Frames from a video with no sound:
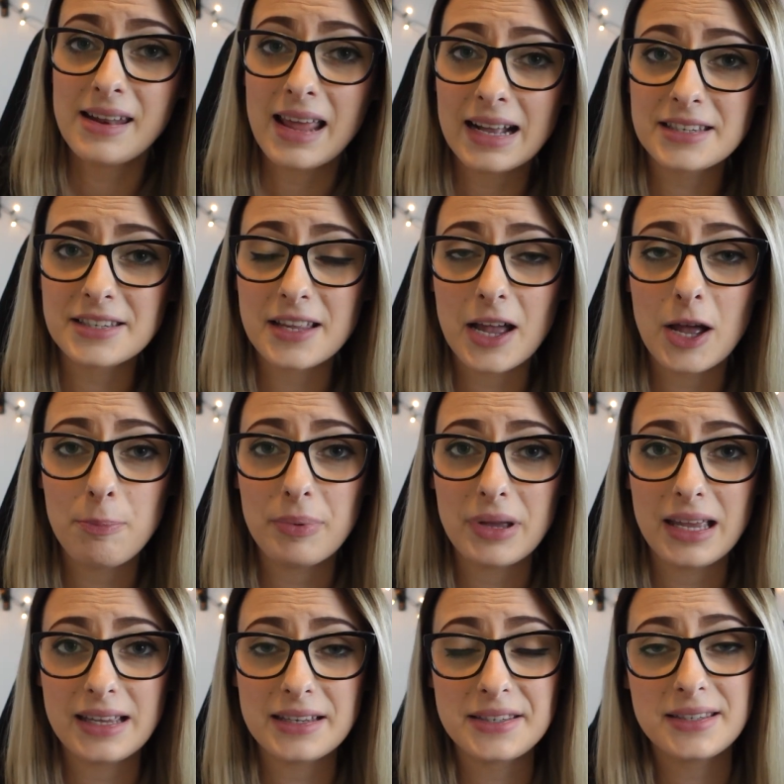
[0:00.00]
Next up
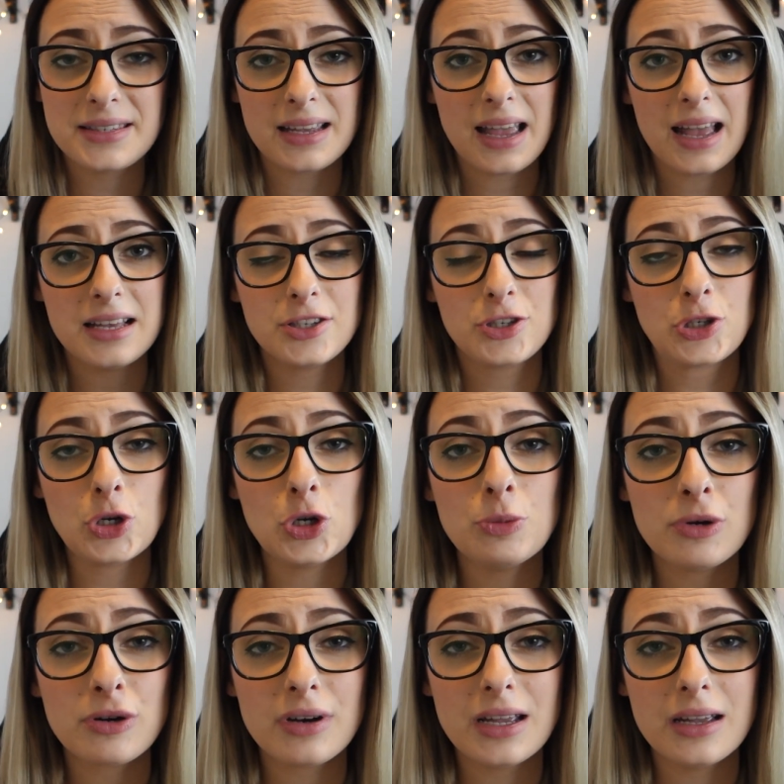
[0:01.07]
is
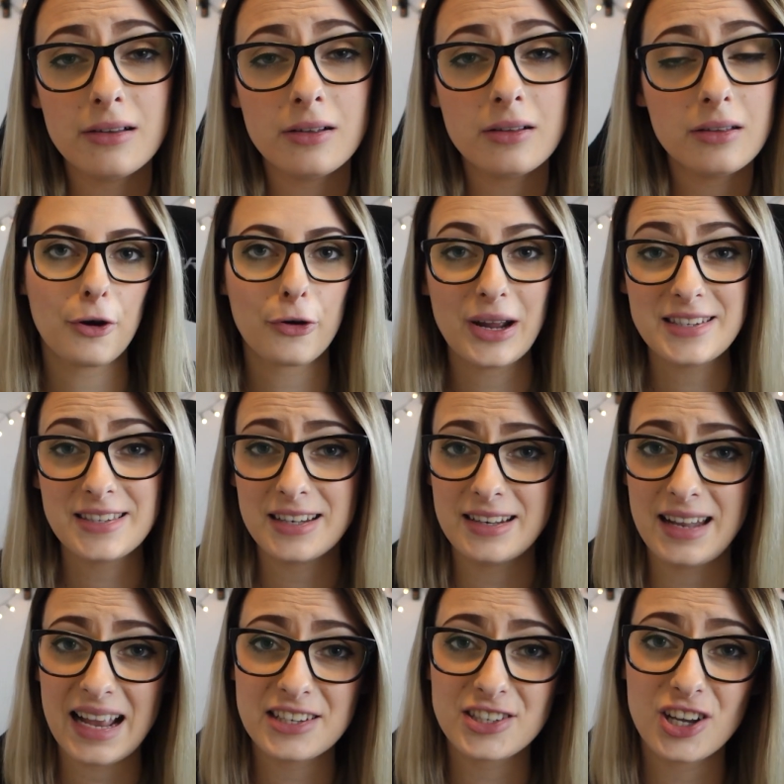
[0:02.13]
Azumarill, or as the
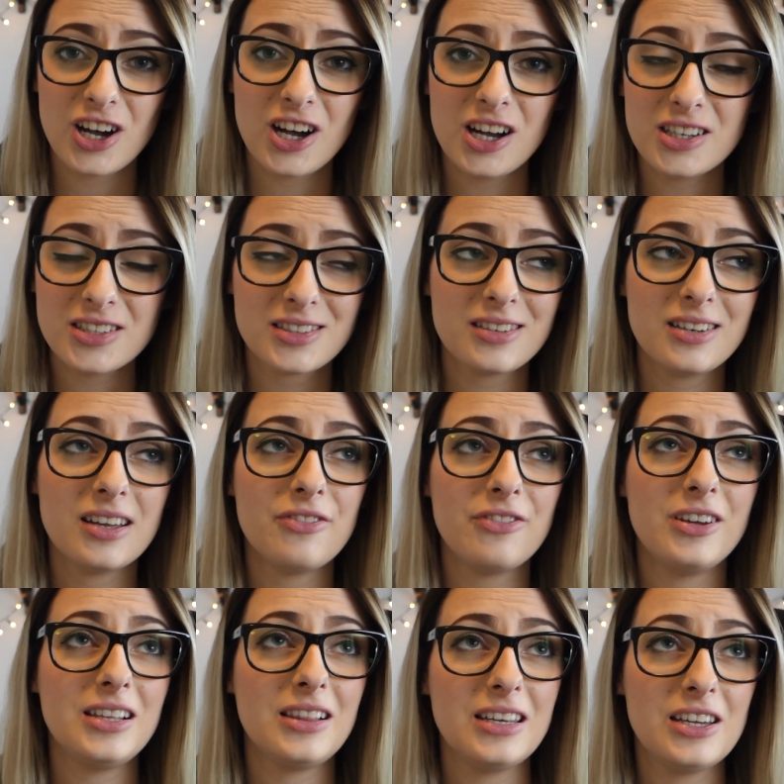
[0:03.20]
Dex cast
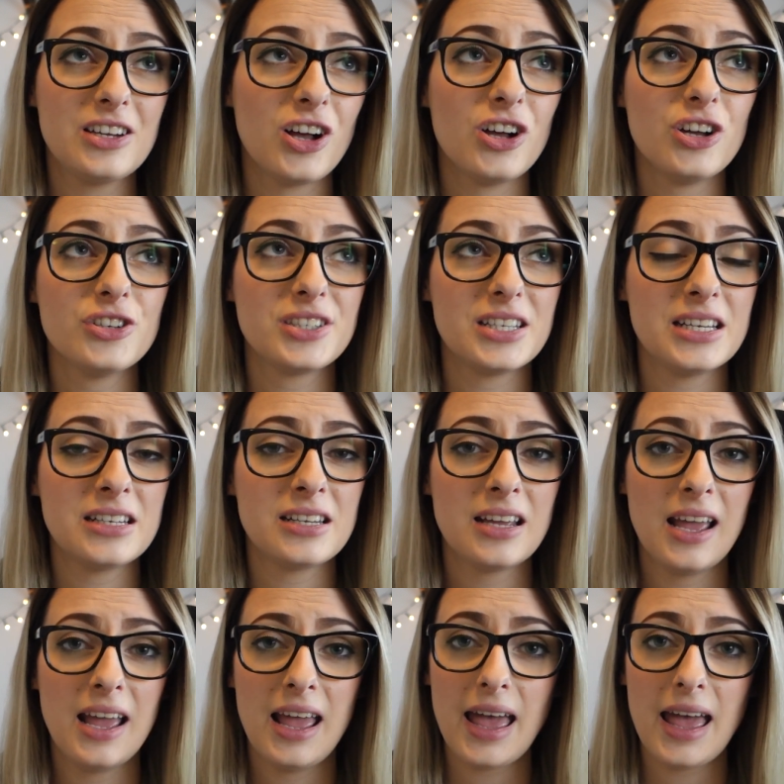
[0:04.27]
lovingly calls it,
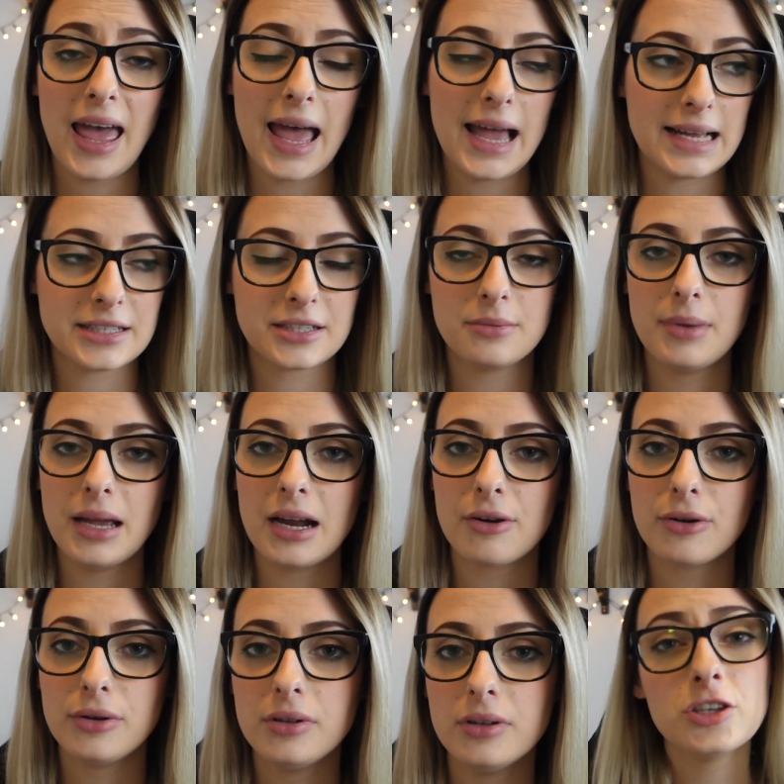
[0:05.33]

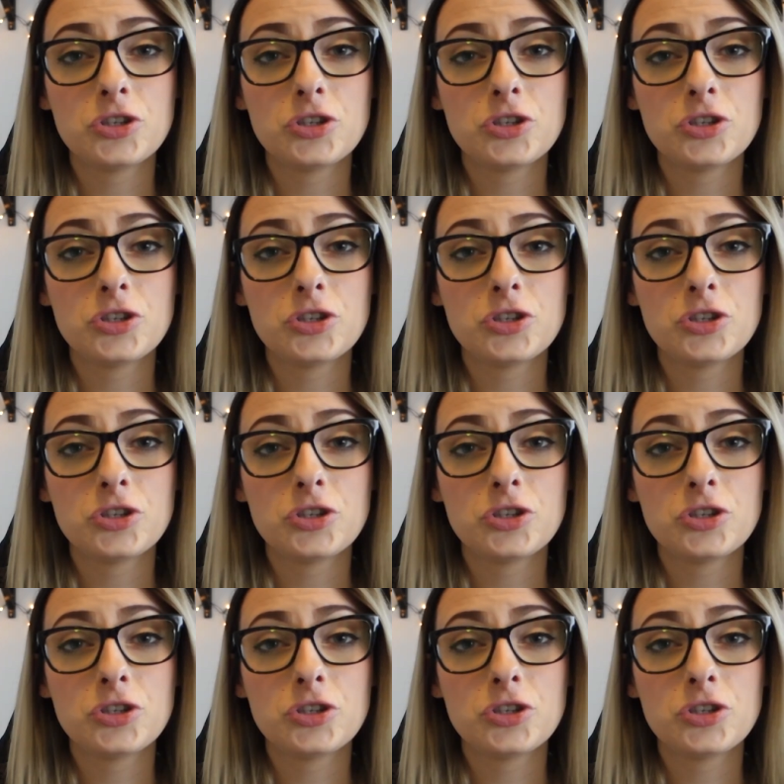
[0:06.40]
Azumarill.